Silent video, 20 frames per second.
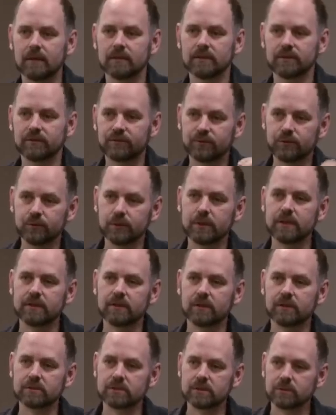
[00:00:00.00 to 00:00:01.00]
to free
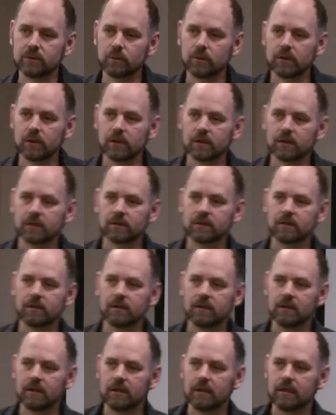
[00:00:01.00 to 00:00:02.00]
those who were.
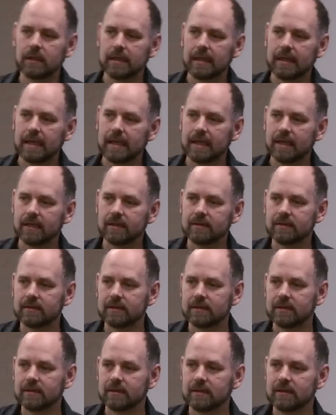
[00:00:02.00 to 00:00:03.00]
And
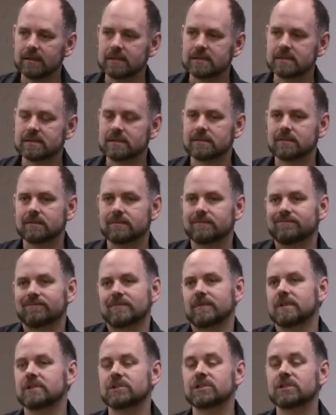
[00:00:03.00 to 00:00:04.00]
it's
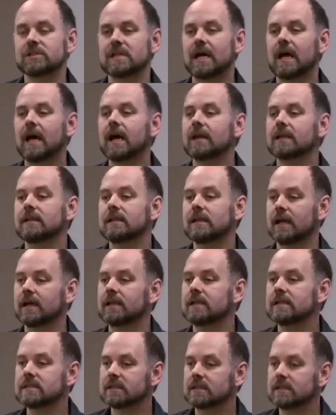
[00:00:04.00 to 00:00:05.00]
just highly,
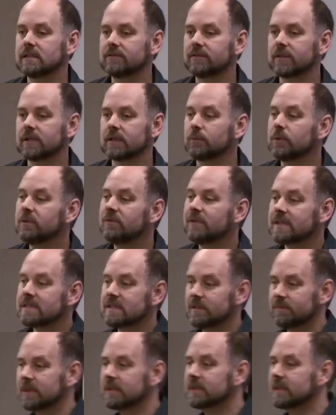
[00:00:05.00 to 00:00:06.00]
highly significant. We've had
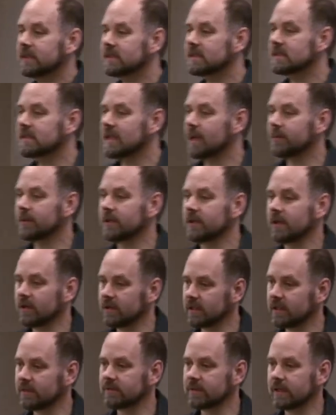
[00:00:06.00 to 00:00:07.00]
something like this happen in
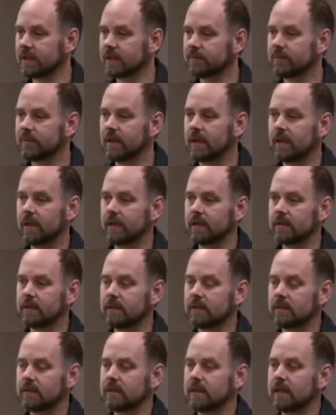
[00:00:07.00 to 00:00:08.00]
our lifetime.
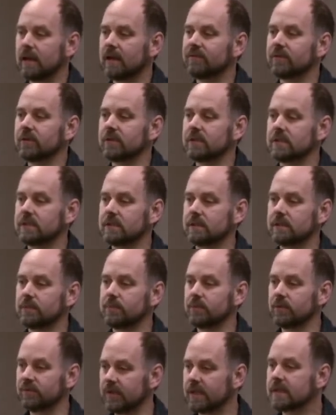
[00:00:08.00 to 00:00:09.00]
The effort to
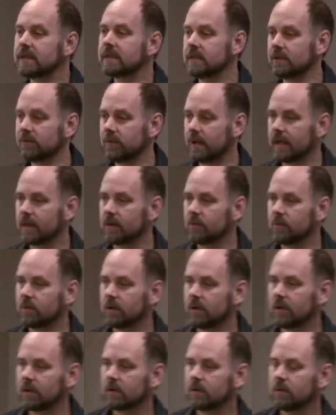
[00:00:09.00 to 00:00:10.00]
prevent the Iraq
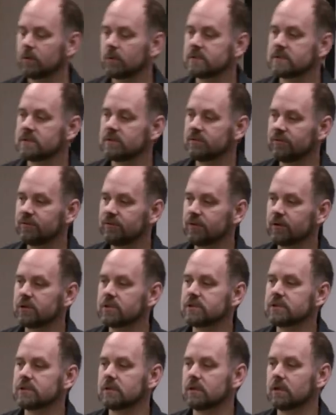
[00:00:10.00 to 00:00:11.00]
War was the
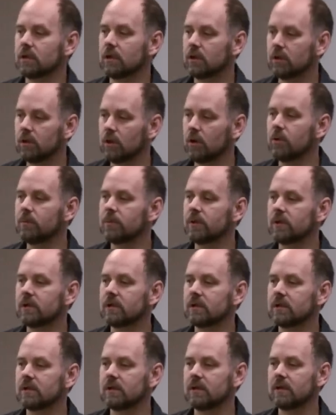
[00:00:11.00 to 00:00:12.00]
first
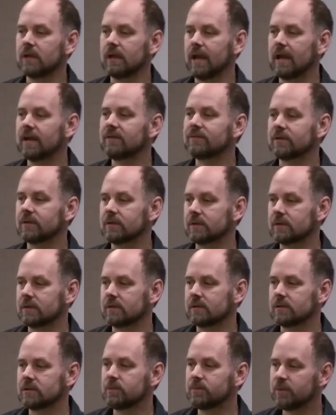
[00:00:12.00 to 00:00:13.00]
global effort
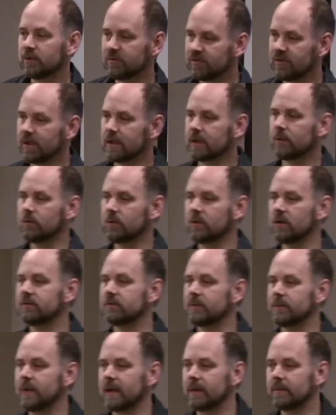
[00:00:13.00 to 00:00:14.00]
to prevent a war
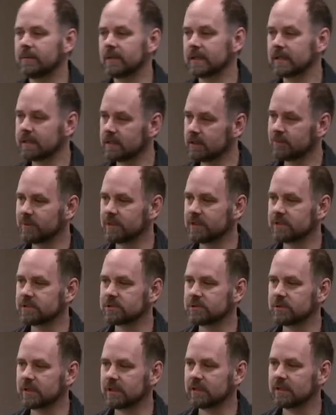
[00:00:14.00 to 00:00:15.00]
from happening in human
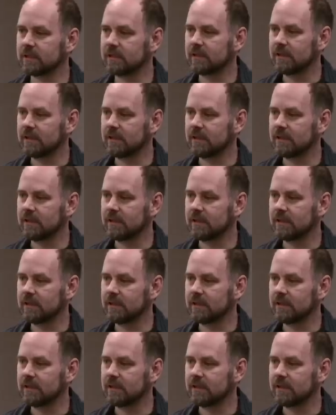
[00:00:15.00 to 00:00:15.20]
history.